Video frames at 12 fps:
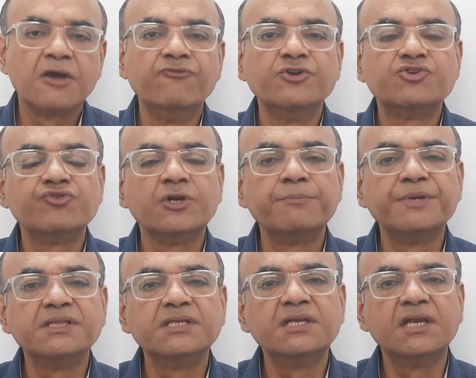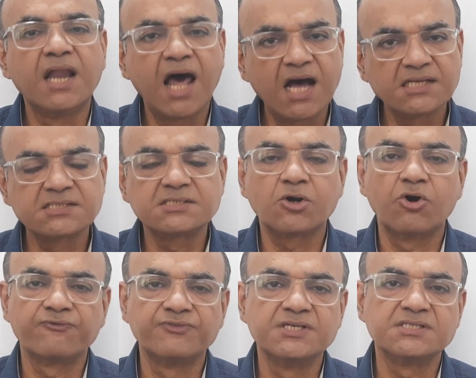which will be the last
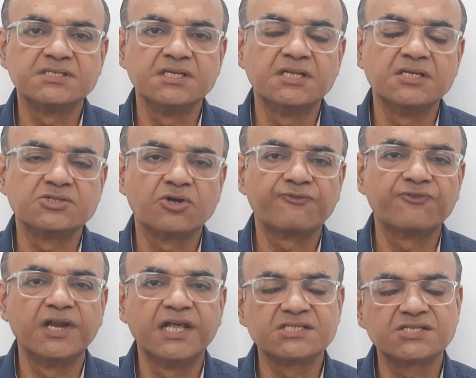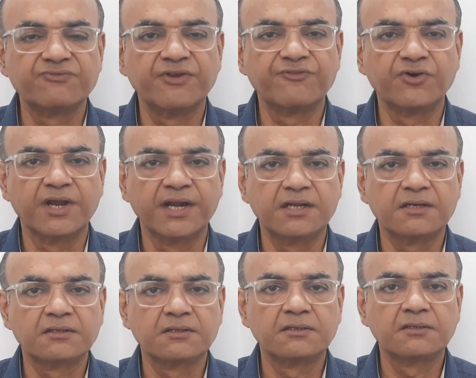of this series of Lest We Forget.
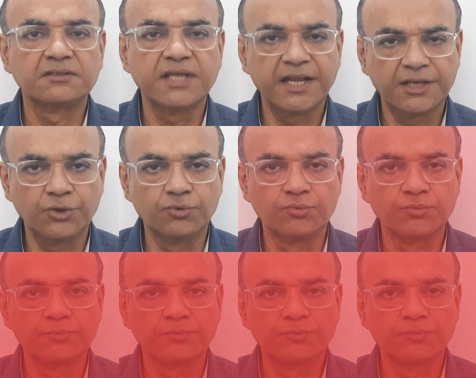Thank you.